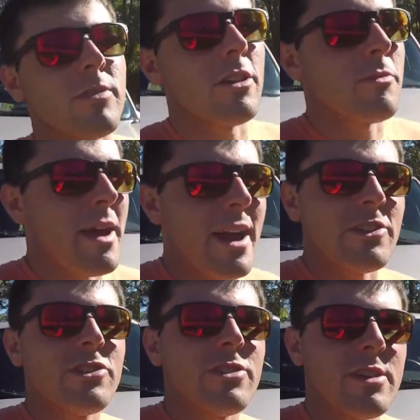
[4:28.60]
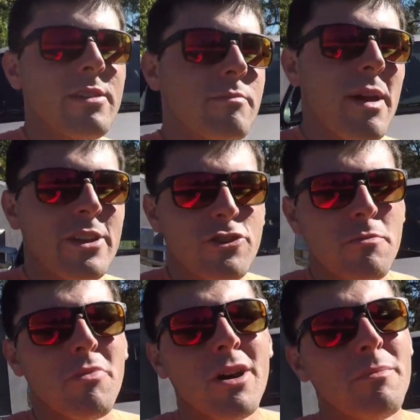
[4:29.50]
color match and paint your
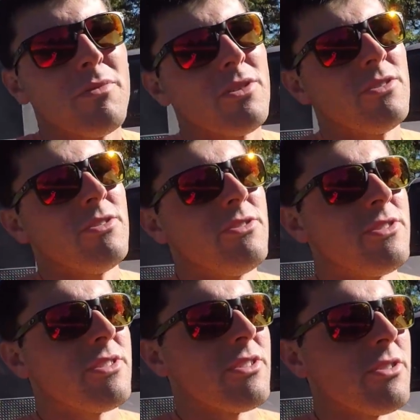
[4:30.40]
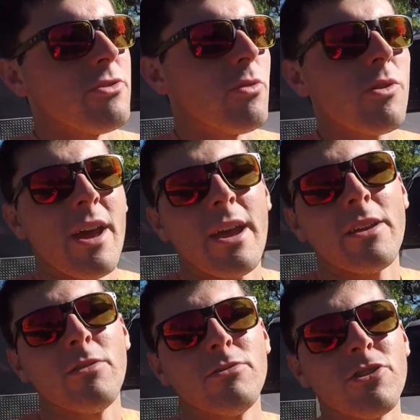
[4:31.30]
bumpers and your door
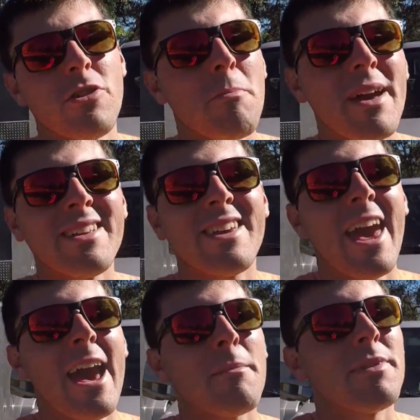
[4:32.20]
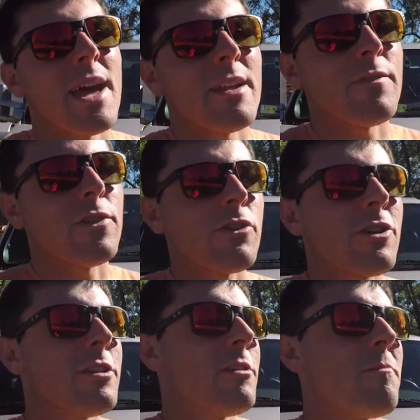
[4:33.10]
handles and your bed cap, that if you're
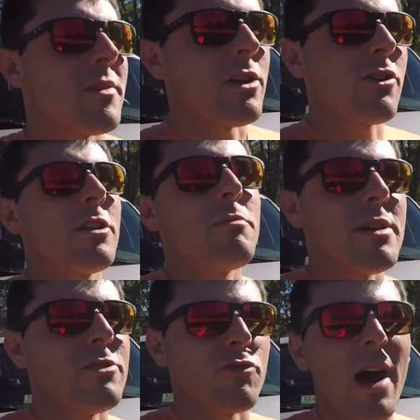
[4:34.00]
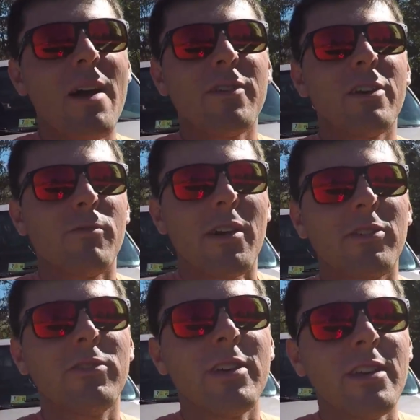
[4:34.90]
gonna be driving it
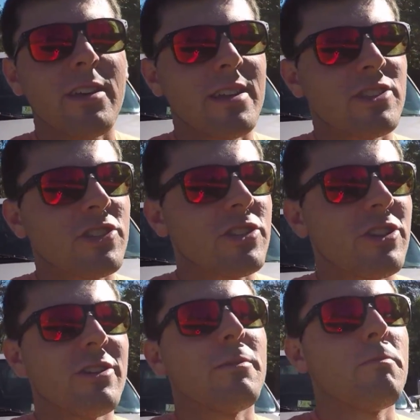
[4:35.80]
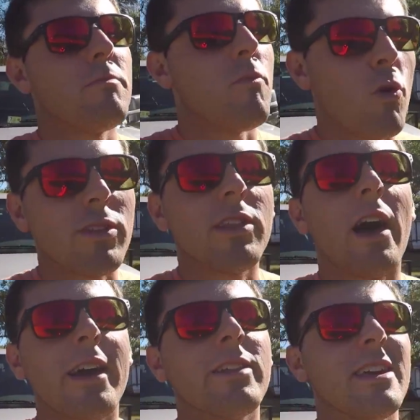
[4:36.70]
regularly, it's gonna more than
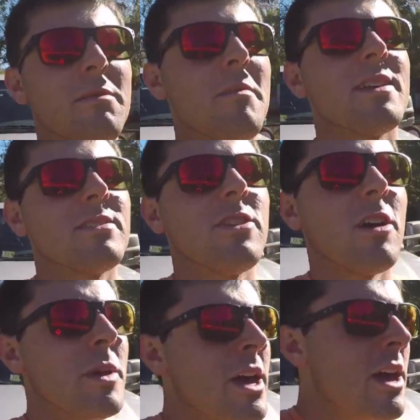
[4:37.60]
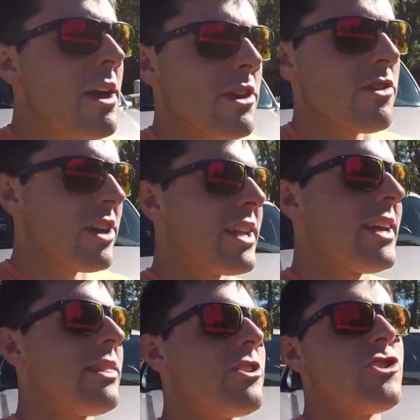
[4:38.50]
likely get messed up. You're gonna
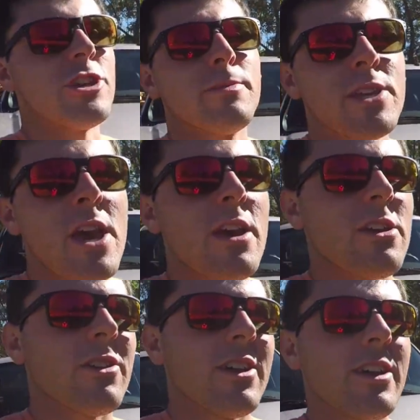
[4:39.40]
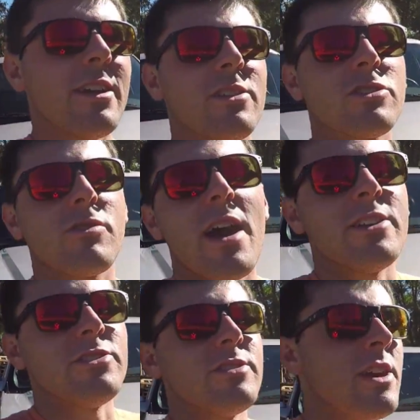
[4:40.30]
get the chips, you're gonna get the
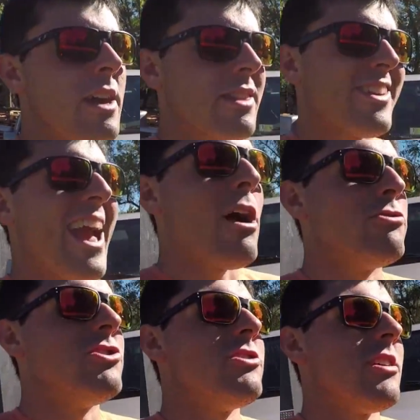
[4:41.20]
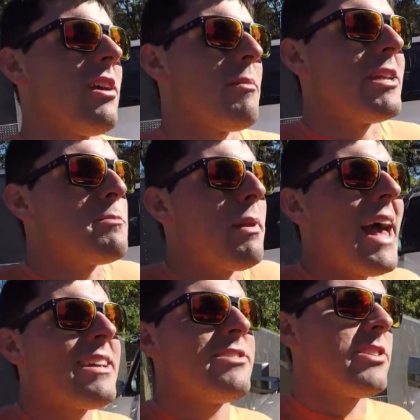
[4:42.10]
scratches, the gouges. I mean, it's
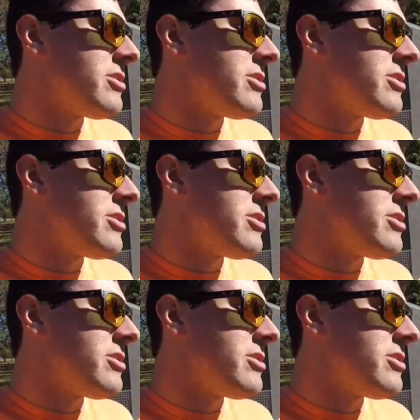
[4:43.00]
plastic